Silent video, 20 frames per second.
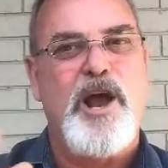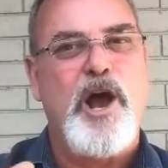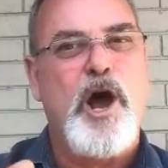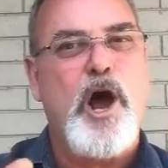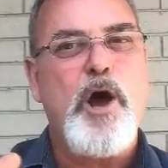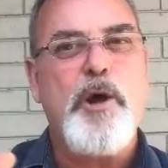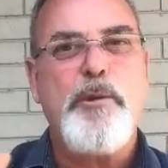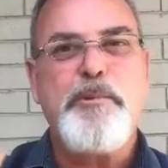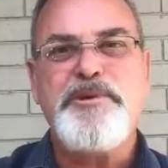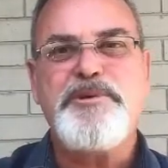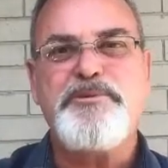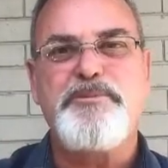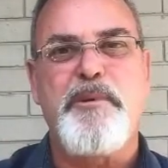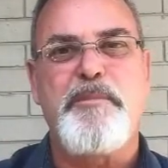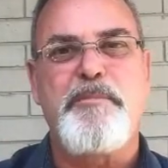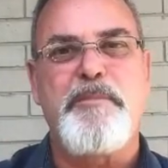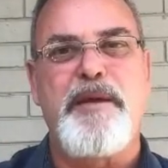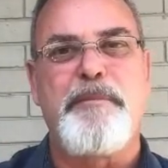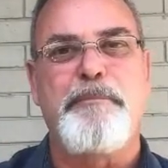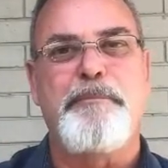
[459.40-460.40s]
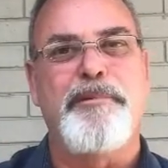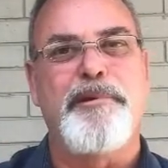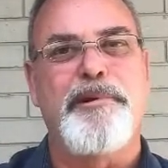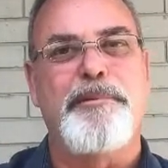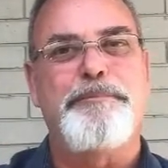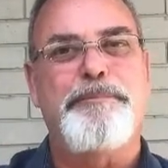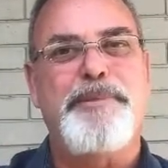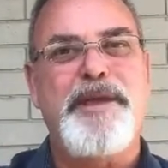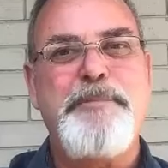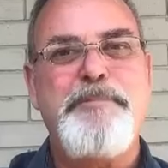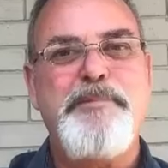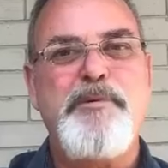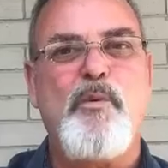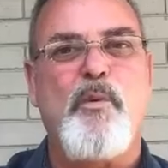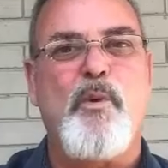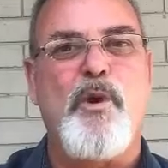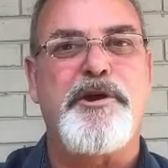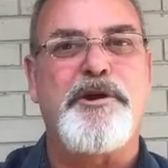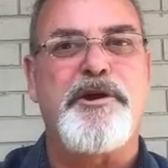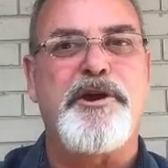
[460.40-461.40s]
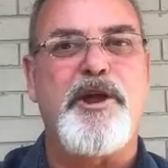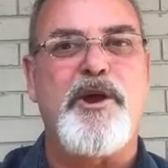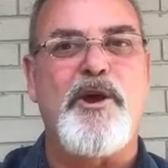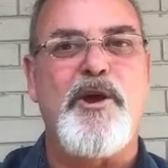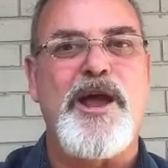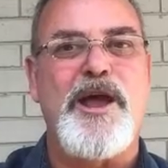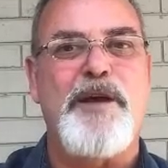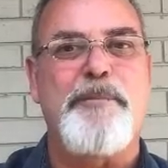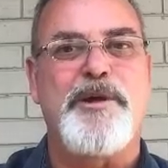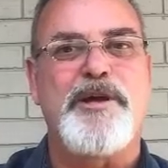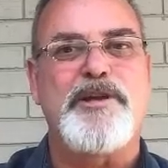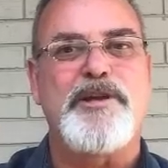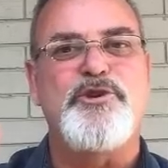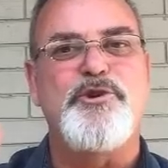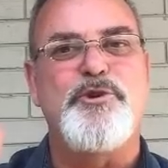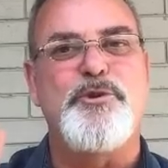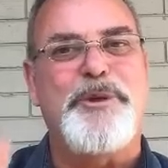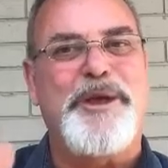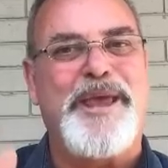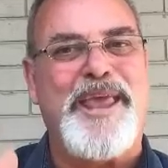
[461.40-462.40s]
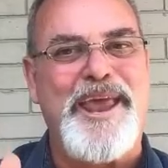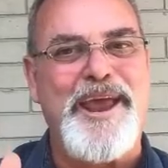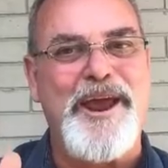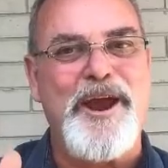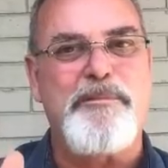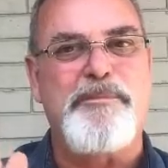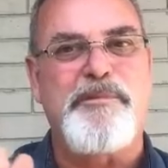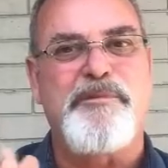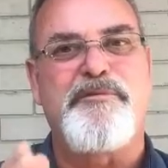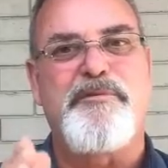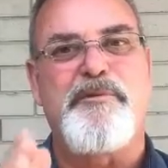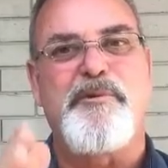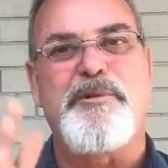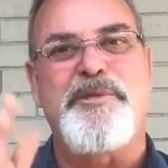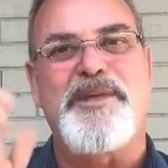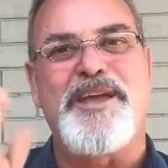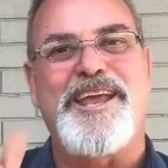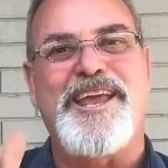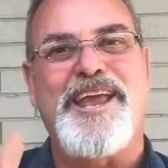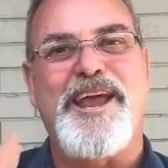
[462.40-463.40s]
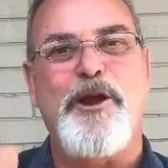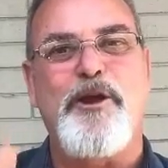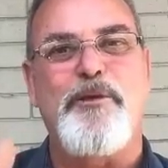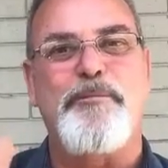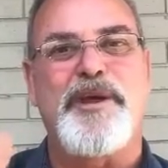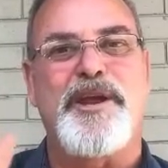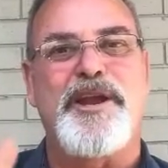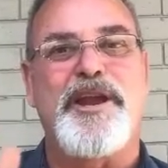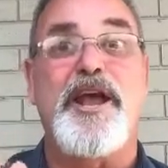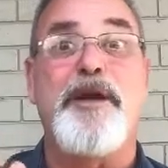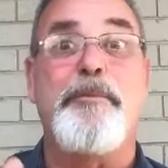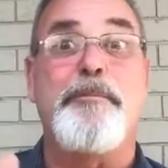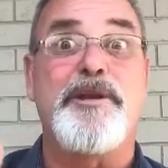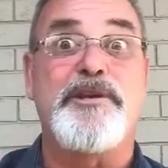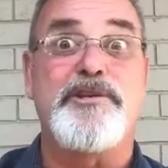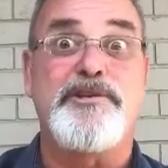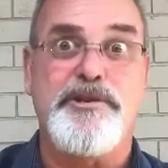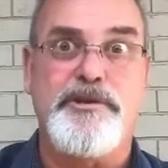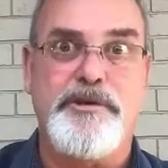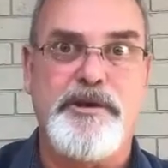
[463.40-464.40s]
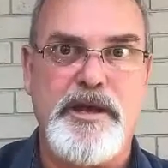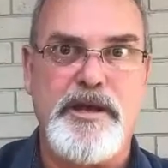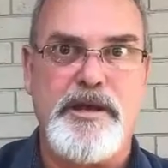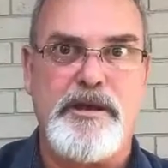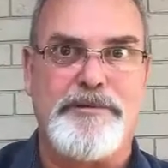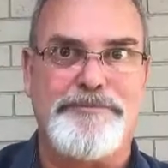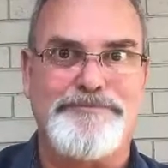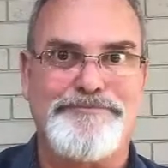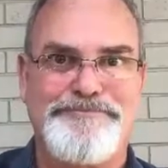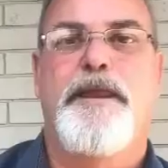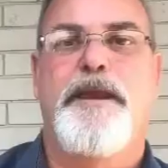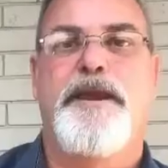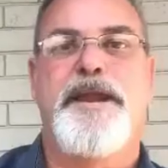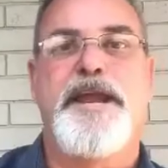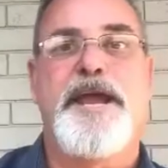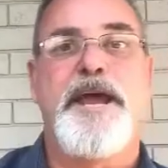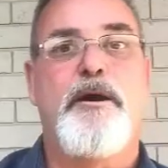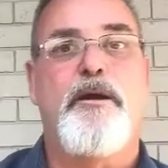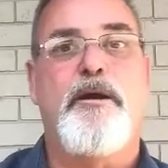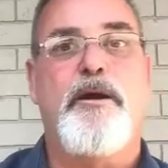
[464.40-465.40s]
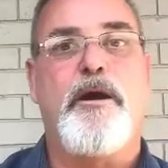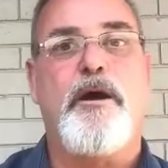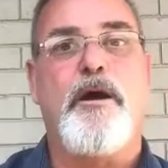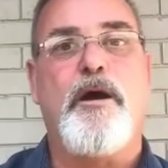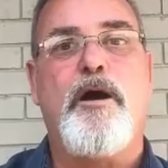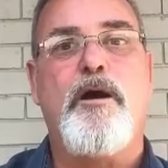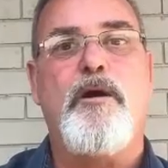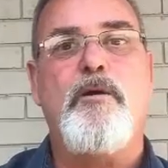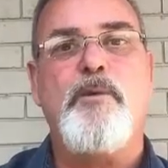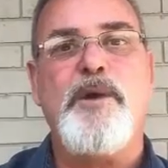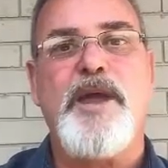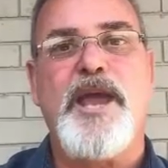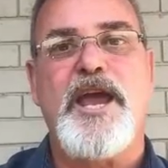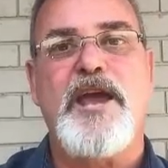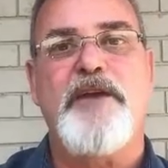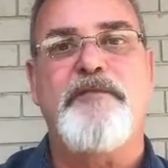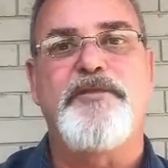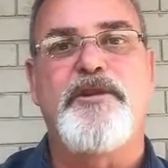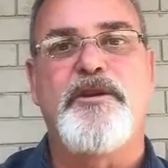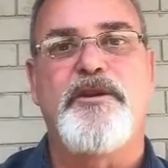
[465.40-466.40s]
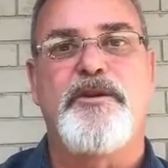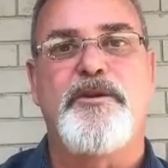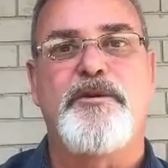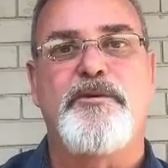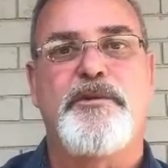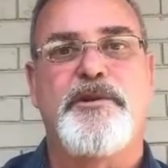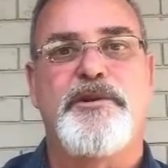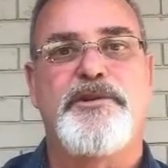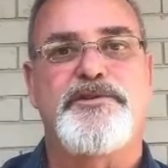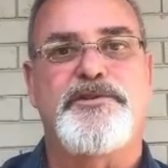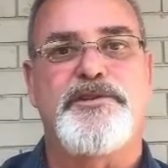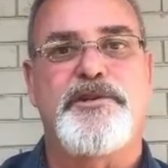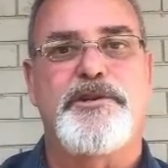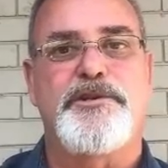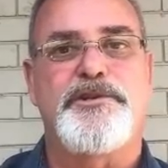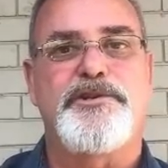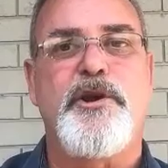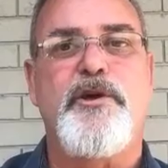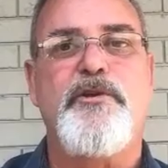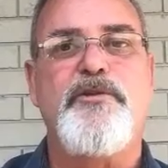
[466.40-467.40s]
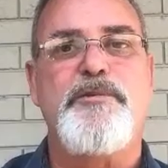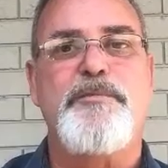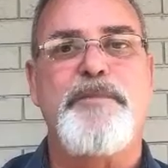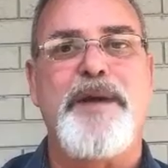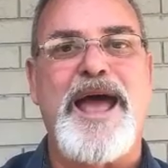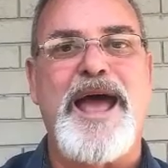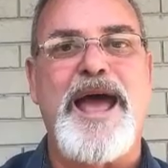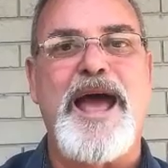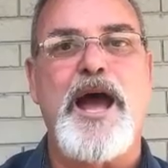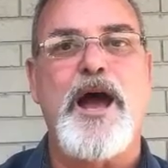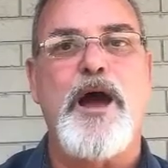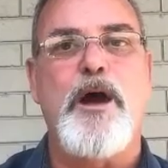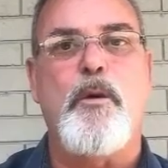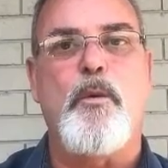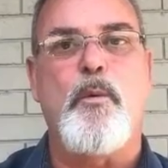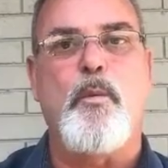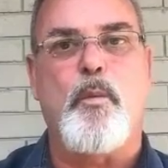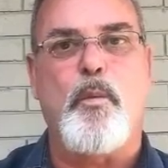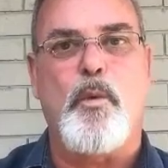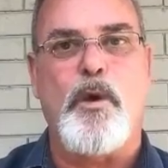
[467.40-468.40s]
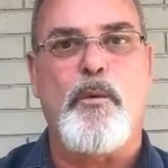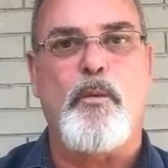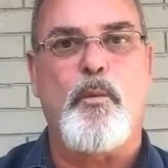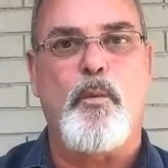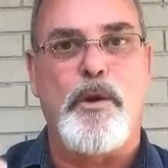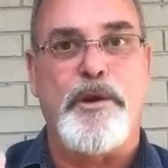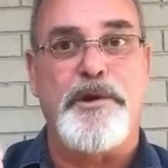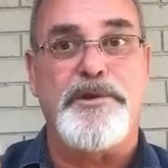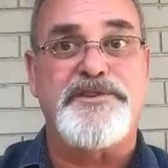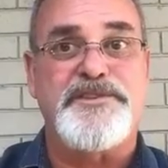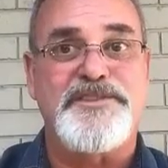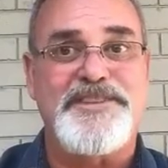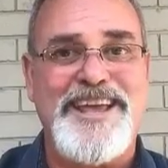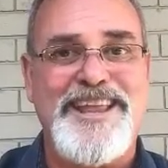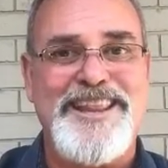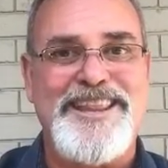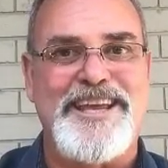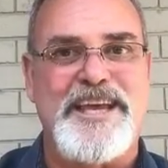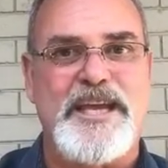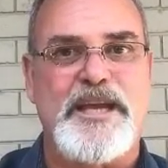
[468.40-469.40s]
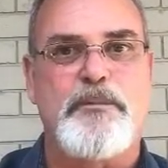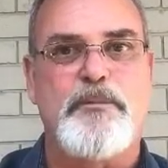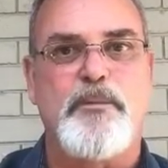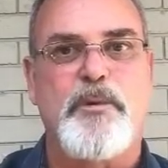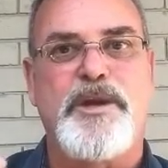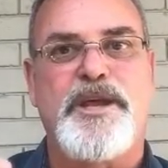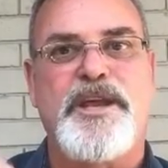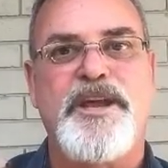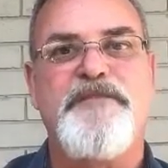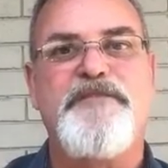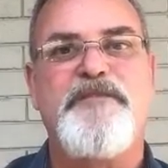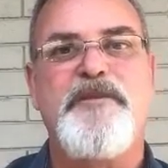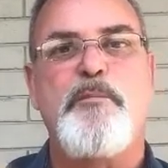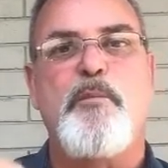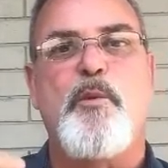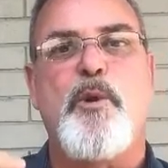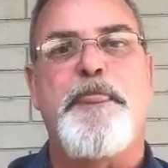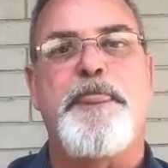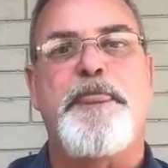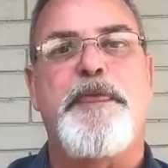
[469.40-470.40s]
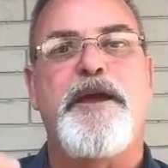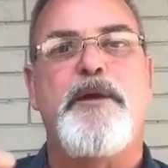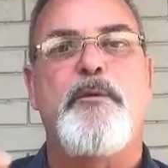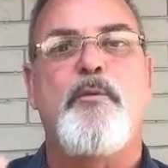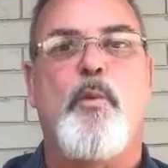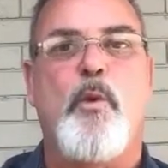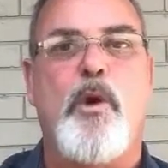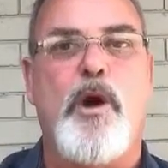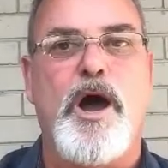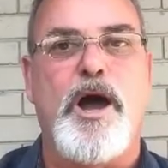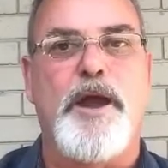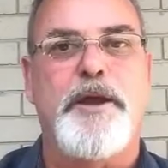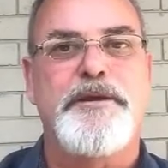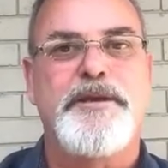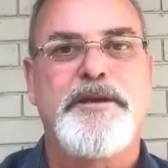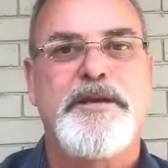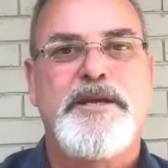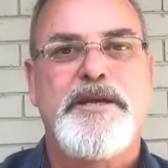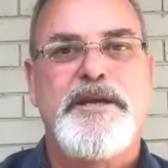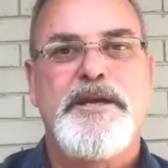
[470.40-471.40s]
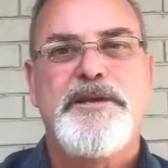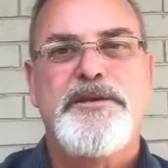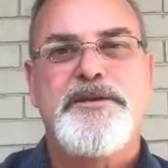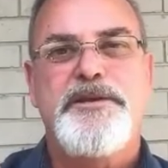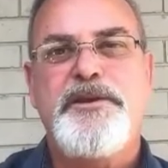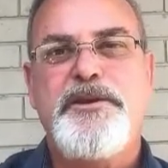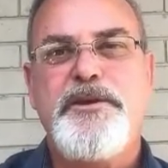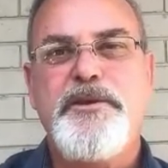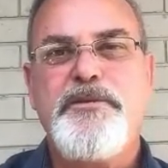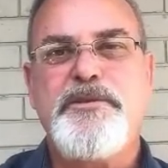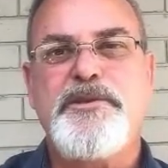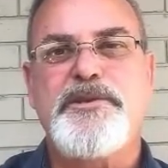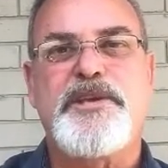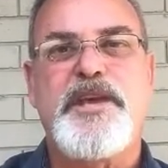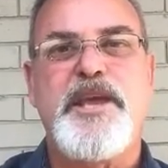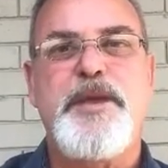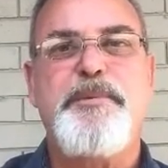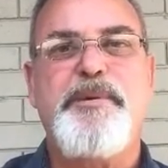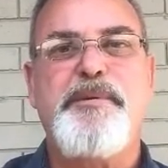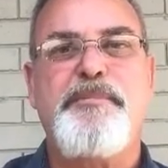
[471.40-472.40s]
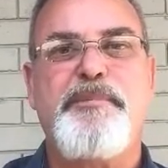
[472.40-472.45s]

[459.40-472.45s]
Always remember, people want to know how much you care before they care about how much you know. Now, all we have to do is show them how what we're selling will give them what they want. To do this, keep your